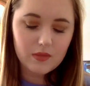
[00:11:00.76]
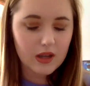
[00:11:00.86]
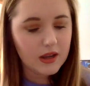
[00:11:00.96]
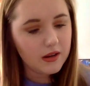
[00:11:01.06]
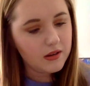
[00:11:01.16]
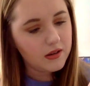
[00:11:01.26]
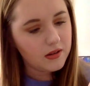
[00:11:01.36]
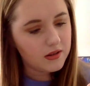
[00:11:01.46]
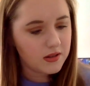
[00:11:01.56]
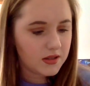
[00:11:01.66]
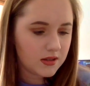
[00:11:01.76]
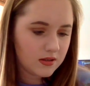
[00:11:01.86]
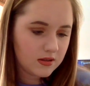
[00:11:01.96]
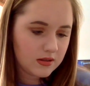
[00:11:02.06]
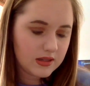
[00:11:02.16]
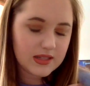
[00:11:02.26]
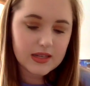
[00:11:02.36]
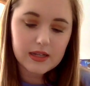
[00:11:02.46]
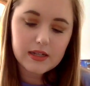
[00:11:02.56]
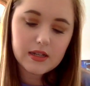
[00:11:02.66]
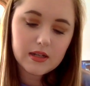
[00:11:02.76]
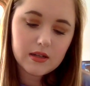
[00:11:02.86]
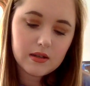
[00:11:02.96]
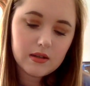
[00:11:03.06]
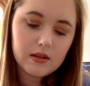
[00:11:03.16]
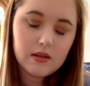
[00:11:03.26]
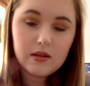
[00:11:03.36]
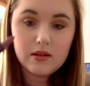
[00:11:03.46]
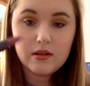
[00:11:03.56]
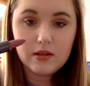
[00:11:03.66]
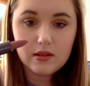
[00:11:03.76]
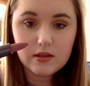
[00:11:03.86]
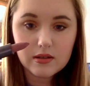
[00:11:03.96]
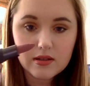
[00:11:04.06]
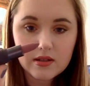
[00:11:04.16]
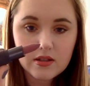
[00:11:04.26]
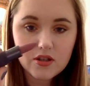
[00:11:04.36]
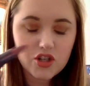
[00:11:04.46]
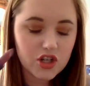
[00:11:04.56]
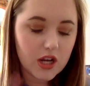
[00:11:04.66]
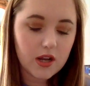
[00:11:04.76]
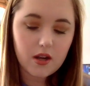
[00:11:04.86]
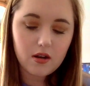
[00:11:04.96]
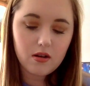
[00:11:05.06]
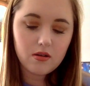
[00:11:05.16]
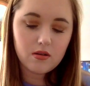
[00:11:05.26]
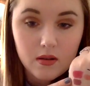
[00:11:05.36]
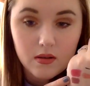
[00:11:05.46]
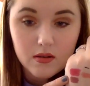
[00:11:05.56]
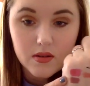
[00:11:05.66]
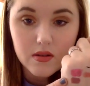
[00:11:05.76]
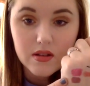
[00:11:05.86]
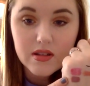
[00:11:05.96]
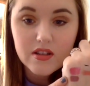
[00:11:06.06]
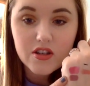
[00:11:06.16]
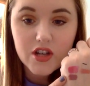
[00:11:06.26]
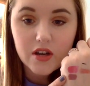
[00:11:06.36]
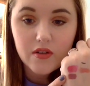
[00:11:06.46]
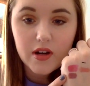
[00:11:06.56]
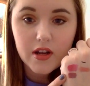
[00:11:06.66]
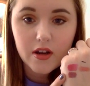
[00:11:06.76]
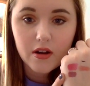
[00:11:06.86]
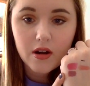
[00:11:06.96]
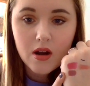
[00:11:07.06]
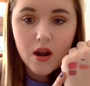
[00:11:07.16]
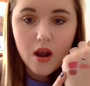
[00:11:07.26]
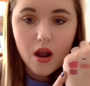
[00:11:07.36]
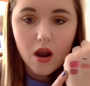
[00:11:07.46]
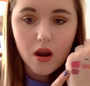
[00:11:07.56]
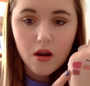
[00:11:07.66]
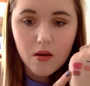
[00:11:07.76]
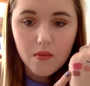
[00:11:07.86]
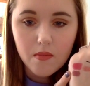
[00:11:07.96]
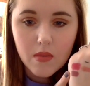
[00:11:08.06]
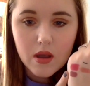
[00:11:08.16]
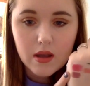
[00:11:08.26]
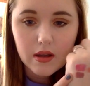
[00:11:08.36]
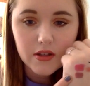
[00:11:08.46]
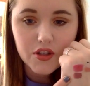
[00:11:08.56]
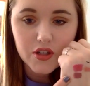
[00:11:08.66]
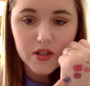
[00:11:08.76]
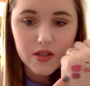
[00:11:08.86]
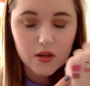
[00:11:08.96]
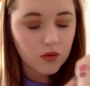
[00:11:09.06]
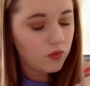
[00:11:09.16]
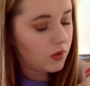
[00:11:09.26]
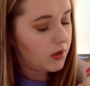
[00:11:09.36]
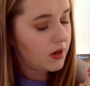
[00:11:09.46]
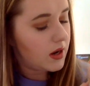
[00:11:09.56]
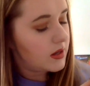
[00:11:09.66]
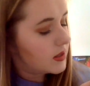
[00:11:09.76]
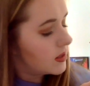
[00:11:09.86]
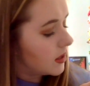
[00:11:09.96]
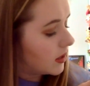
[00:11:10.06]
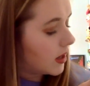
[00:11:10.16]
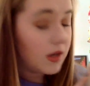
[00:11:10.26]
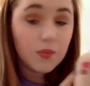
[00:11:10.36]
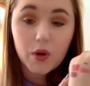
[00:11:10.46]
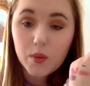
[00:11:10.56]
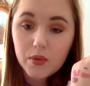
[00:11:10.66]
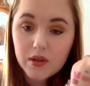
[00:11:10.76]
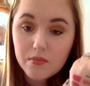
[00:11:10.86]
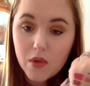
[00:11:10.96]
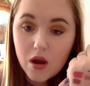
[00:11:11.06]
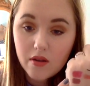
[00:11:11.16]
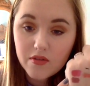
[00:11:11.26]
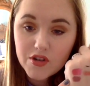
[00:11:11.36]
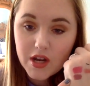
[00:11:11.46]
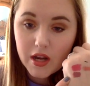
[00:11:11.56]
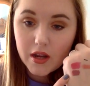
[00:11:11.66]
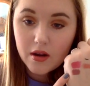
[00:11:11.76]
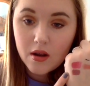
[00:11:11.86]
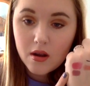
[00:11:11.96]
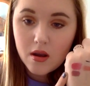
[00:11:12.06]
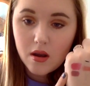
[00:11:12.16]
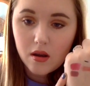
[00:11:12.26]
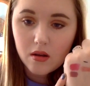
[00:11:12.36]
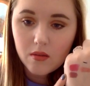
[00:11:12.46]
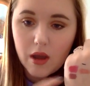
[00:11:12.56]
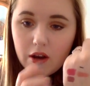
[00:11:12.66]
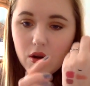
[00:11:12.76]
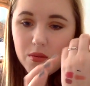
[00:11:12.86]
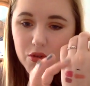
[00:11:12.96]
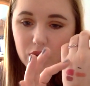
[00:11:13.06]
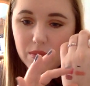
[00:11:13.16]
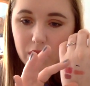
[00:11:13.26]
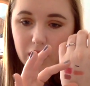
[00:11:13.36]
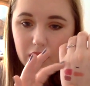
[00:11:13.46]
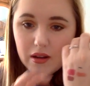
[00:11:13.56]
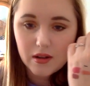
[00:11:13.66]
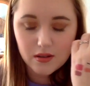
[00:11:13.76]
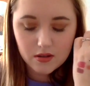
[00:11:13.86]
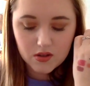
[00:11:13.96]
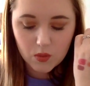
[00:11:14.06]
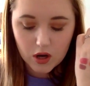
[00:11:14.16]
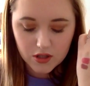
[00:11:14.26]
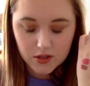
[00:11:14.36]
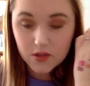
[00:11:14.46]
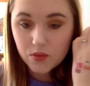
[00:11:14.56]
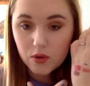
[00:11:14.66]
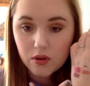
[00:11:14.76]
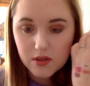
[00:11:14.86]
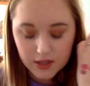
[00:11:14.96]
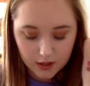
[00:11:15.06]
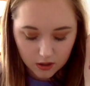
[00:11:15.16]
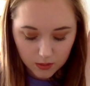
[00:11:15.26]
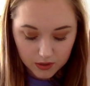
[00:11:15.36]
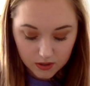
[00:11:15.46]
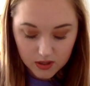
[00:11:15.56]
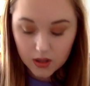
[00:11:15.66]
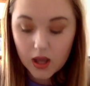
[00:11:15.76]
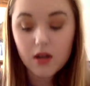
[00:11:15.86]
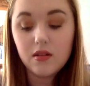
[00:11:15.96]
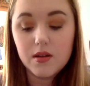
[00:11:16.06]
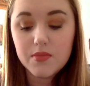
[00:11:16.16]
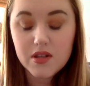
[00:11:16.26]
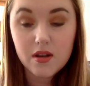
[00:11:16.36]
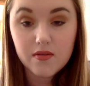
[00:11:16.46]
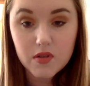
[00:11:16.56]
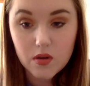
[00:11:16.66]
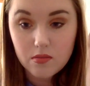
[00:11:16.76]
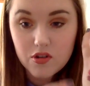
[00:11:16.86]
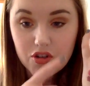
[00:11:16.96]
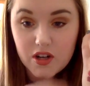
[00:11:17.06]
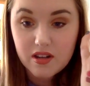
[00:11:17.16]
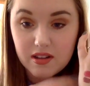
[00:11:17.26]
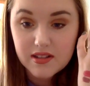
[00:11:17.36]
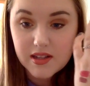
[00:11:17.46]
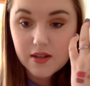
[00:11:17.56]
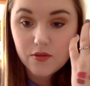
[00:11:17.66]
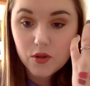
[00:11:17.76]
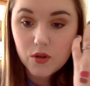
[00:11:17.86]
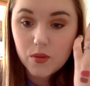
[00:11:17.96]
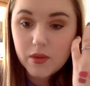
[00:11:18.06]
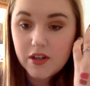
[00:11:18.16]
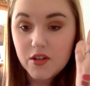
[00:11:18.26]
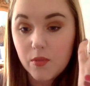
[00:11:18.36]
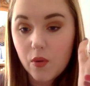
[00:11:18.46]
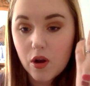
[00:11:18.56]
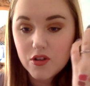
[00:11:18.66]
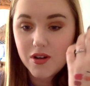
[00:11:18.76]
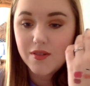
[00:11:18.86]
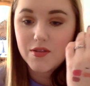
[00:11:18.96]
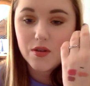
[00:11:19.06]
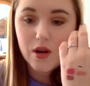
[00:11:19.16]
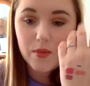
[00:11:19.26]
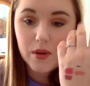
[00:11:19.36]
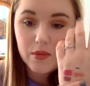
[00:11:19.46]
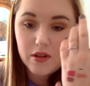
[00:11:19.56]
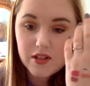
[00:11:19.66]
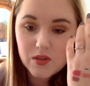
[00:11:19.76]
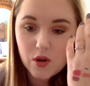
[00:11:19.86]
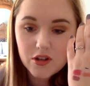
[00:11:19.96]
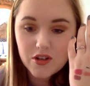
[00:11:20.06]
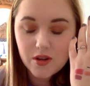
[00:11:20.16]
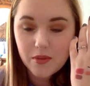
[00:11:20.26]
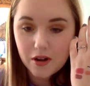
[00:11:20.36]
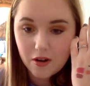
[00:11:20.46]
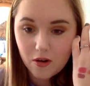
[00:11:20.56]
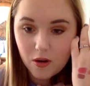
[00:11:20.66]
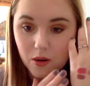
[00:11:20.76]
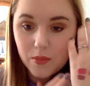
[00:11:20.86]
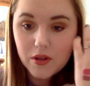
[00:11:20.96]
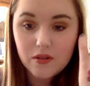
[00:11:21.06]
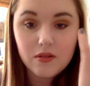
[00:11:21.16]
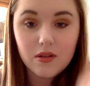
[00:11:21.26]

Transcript: And it is Sake. And this is the shade. So this is the shade right here. It's just a real nice, like, kind of purpley mauve shade. I know I'm doing my swatches real close together, but there's a lot of lip stuff, so I'm just trying to, like, save room. And I took my watch off, so I'll be able to, like, swatch down my arm and,